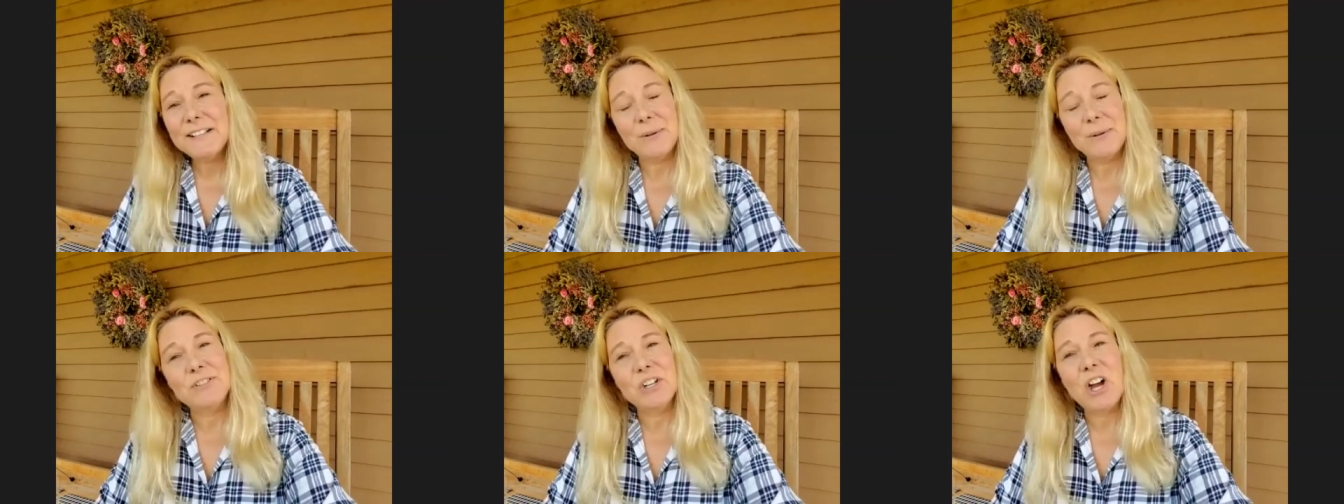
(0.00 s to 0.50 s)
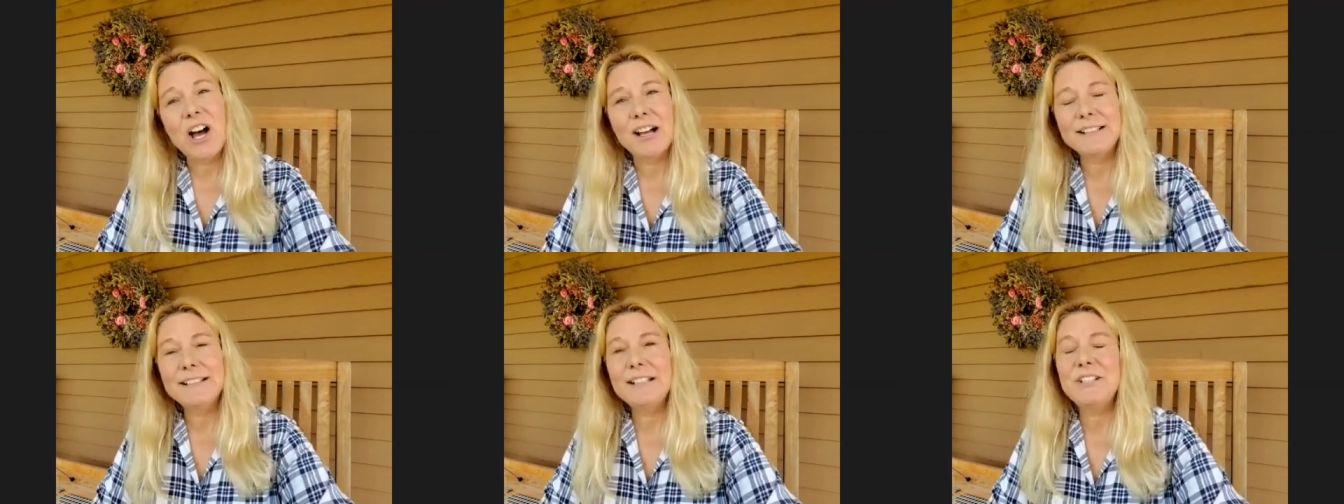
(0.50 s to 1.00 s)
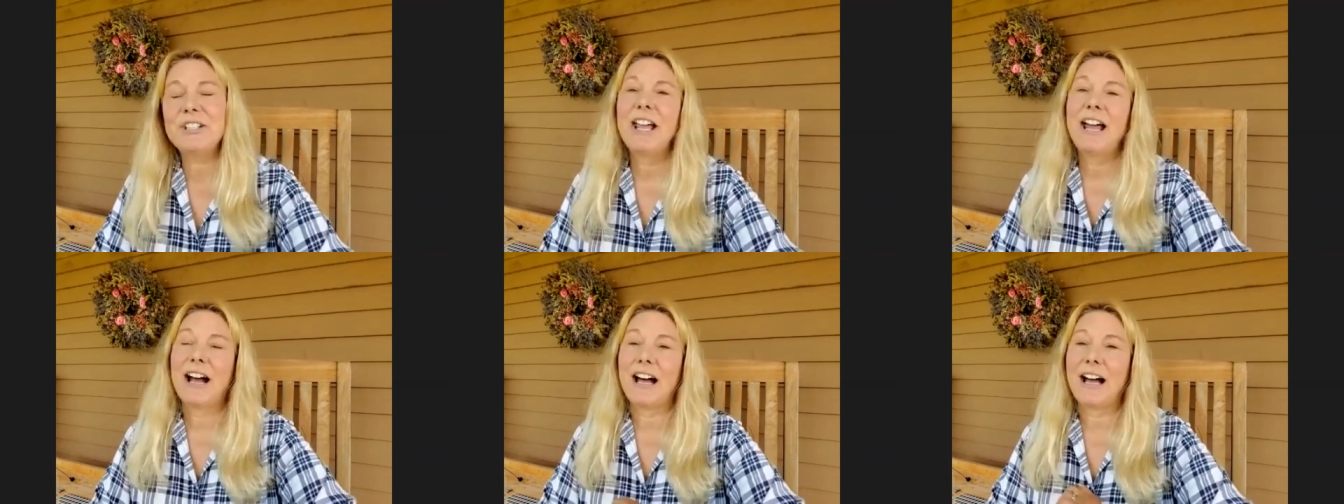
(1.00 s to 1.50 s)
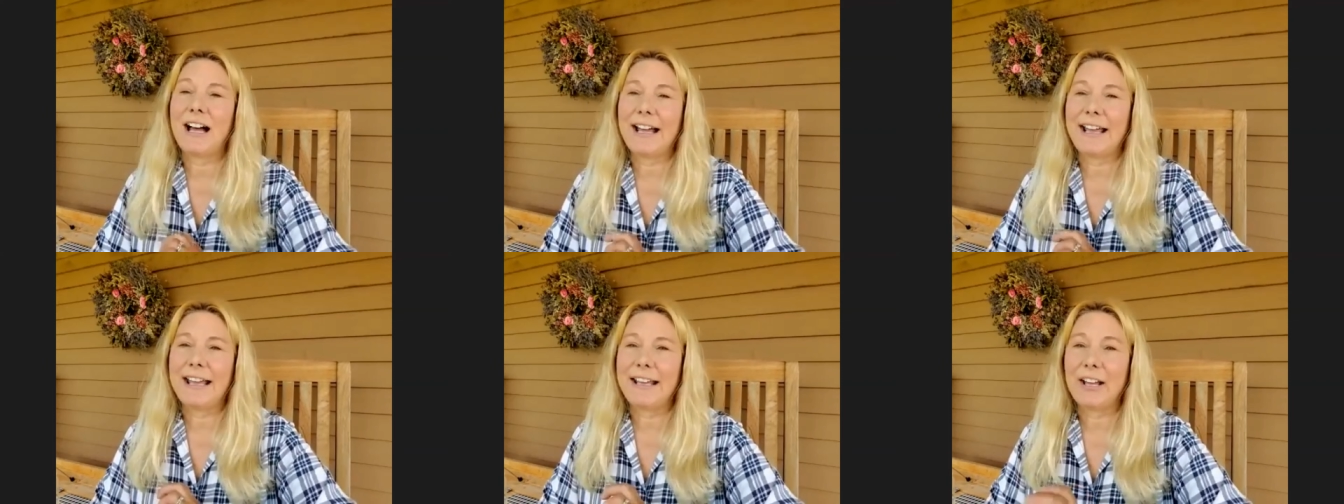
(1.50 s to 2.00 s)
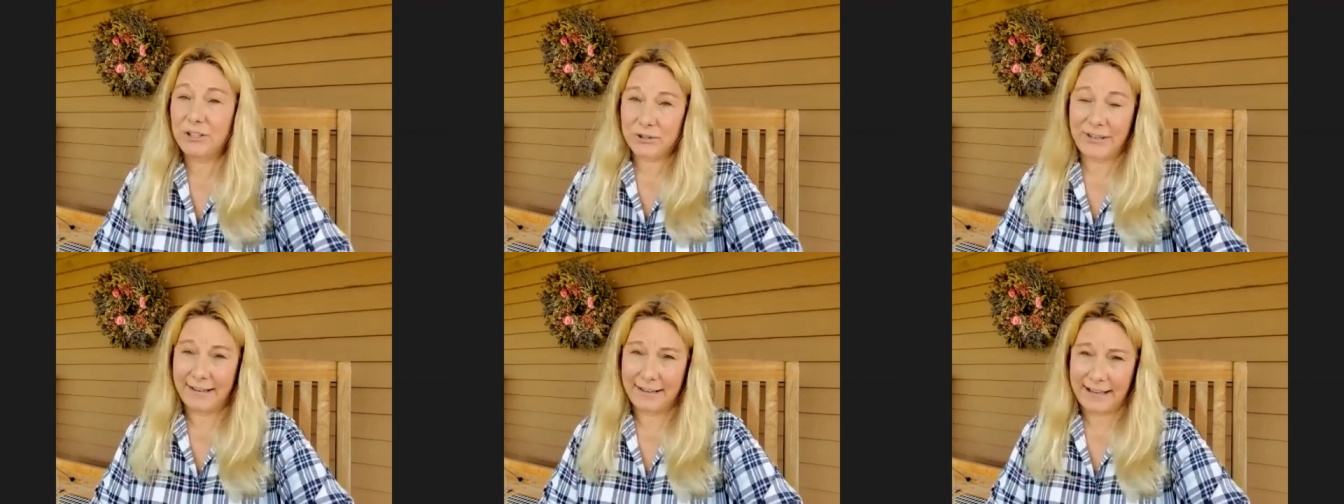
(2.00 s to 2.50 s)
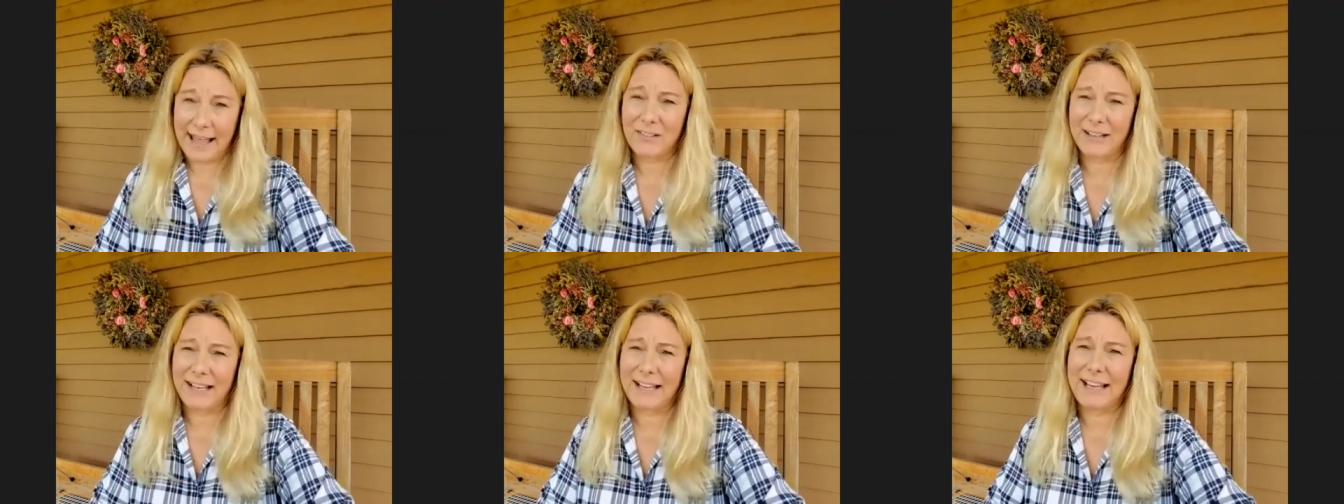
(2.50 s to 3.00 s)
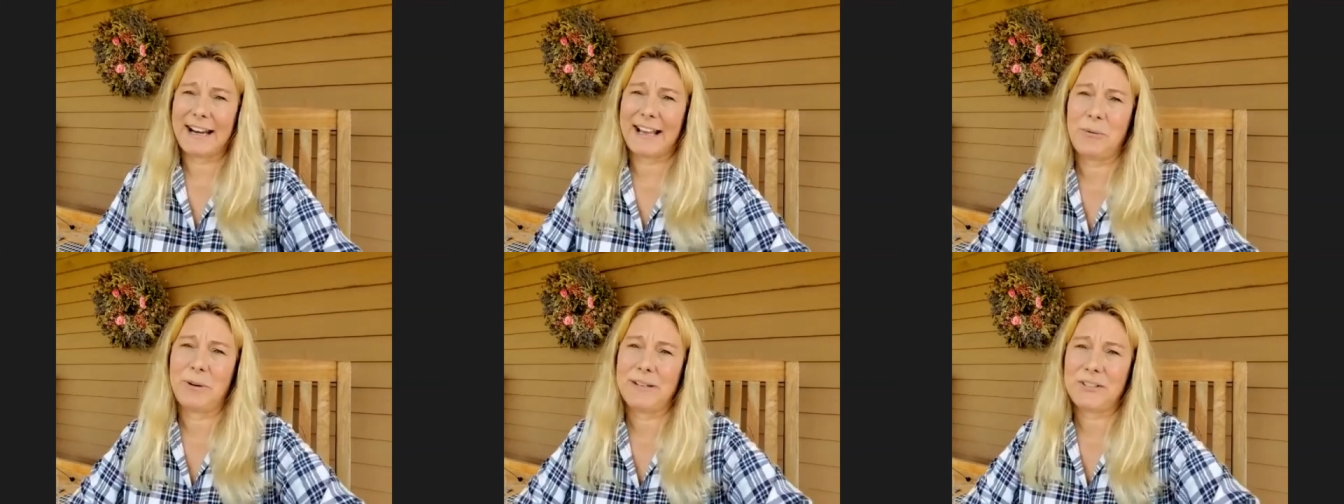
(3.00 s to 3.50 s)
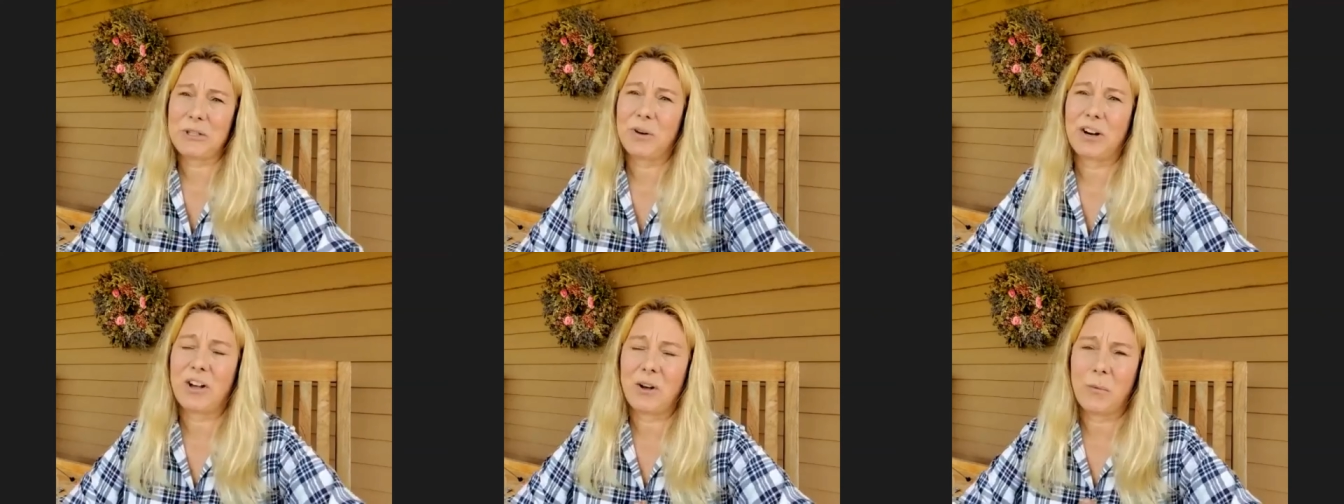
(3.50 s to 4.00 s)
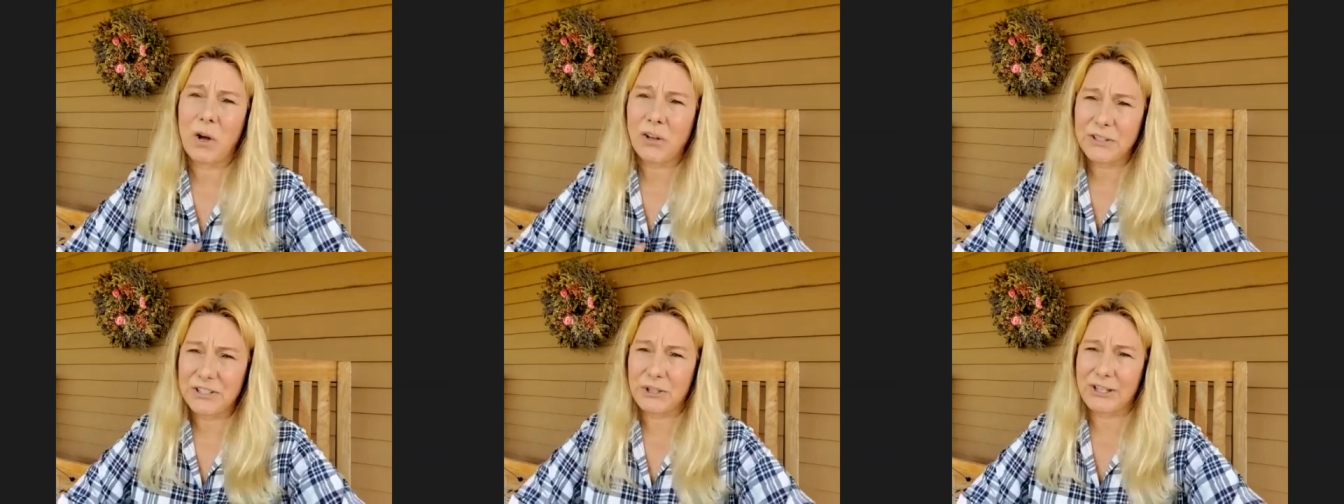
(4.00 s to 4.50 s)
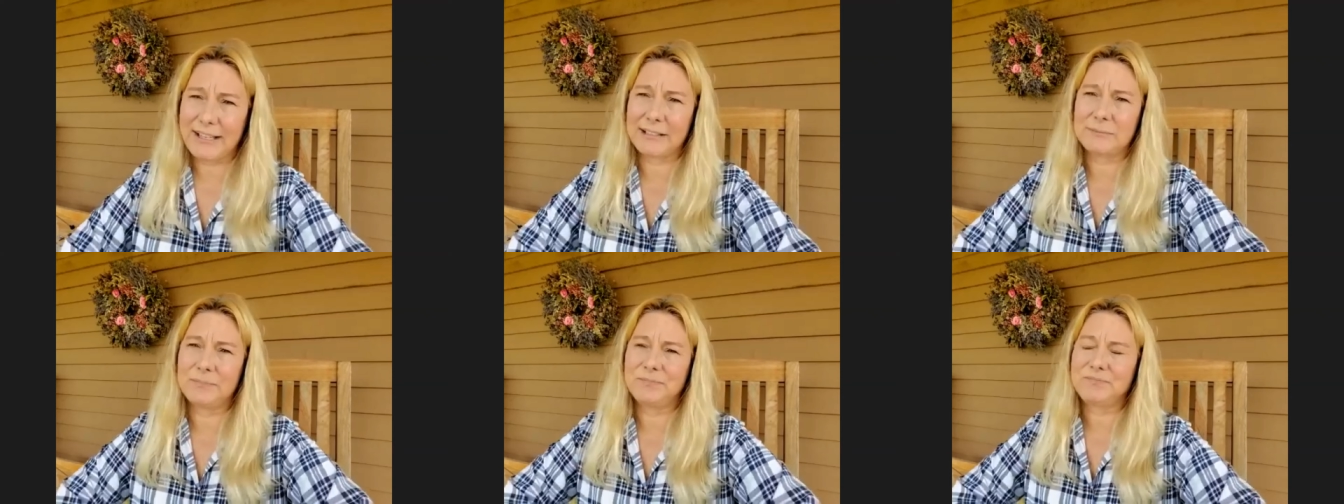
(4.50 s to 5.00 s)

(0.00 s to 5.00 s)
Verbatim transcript: So after college, I got a degree in accounting and I went to work on Wall Street.